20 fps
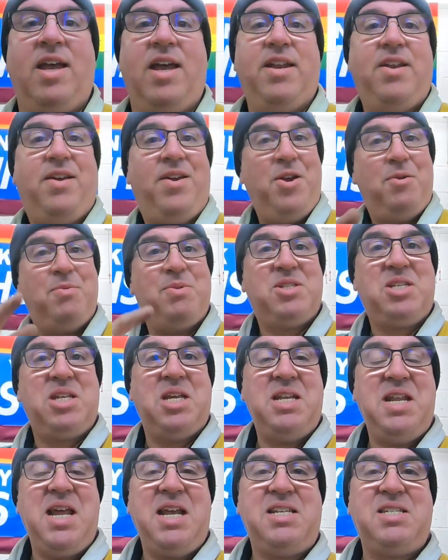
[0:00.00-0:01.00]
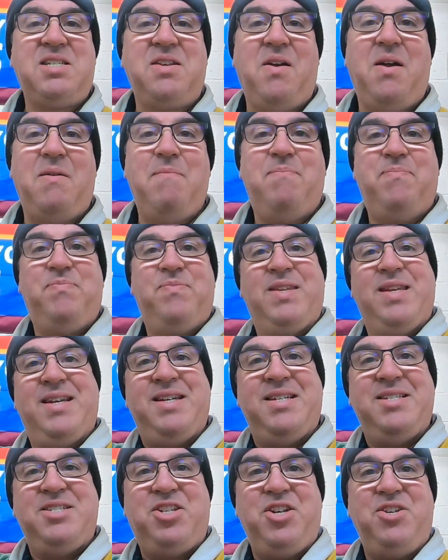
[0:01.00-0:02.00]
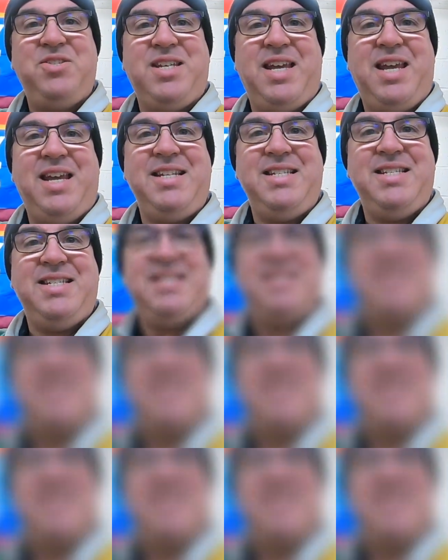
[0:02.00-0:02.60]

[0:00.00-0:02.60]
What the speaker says: and I hope to see you next time. Cheers then!